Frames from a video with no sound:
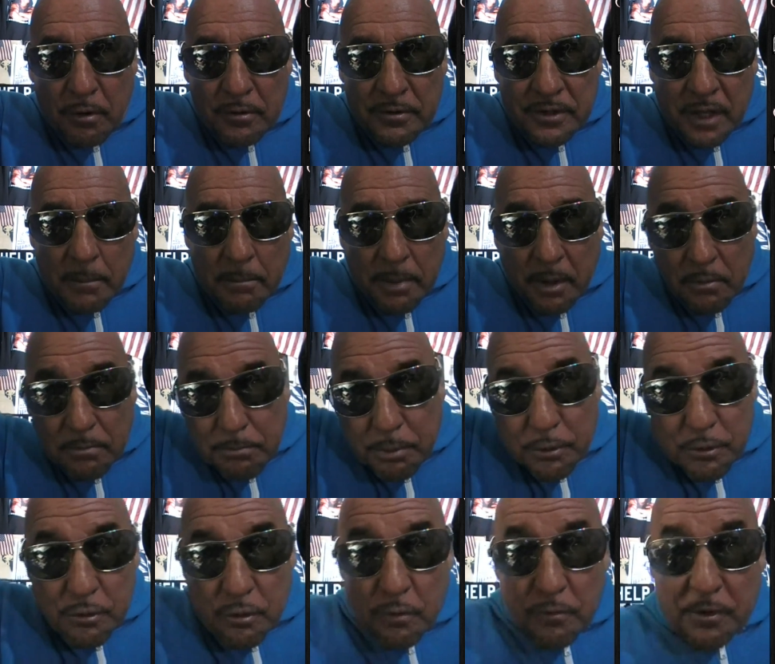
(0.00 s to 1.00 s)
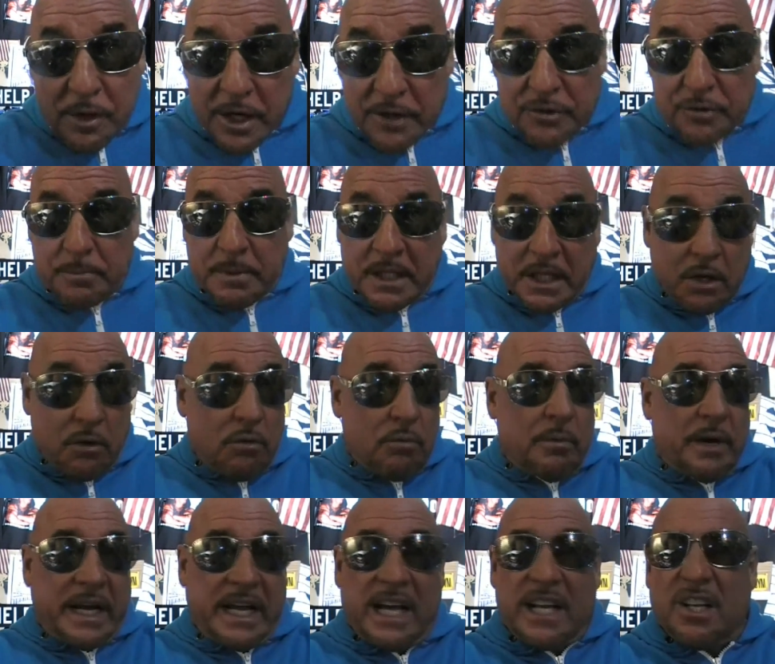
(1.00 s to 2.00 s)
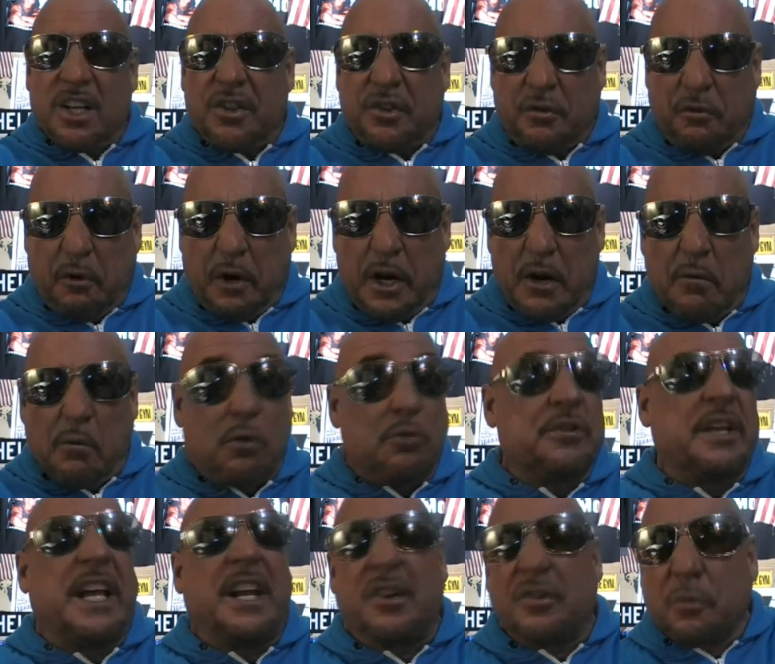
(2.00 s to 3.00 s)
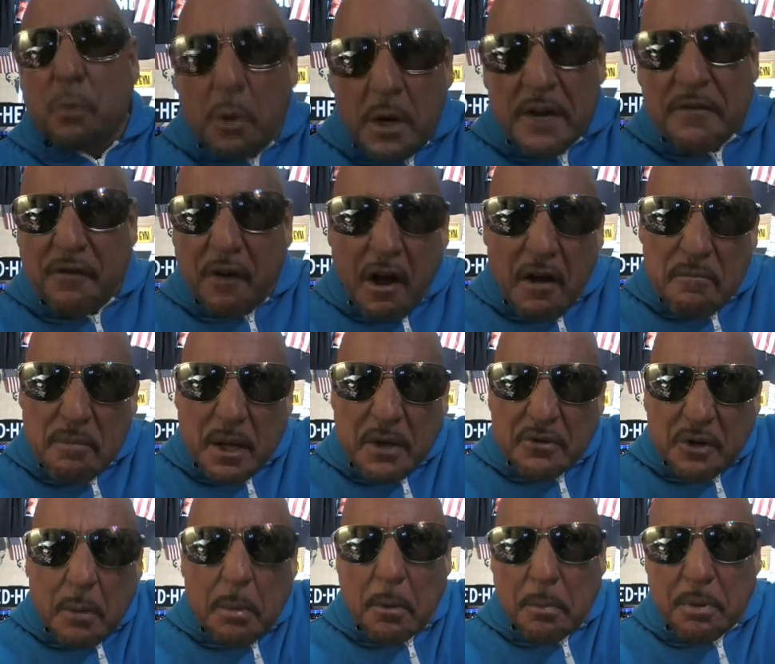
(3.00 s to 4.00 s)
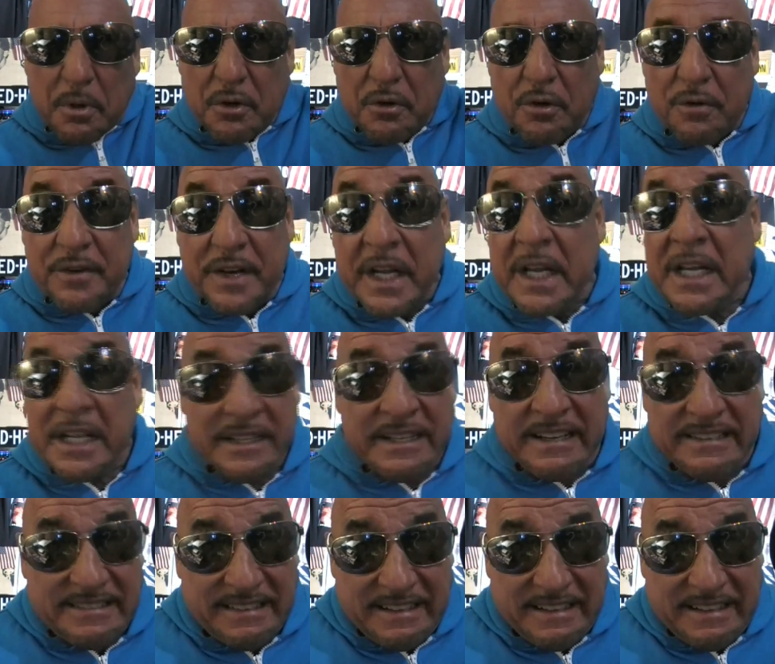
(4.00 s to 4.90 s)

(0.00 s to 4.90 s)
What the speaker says: dumbbell and put it overhead, you'd be like, oh my God, a three-year-old taking a 25-pound dumbbell, put it over. That's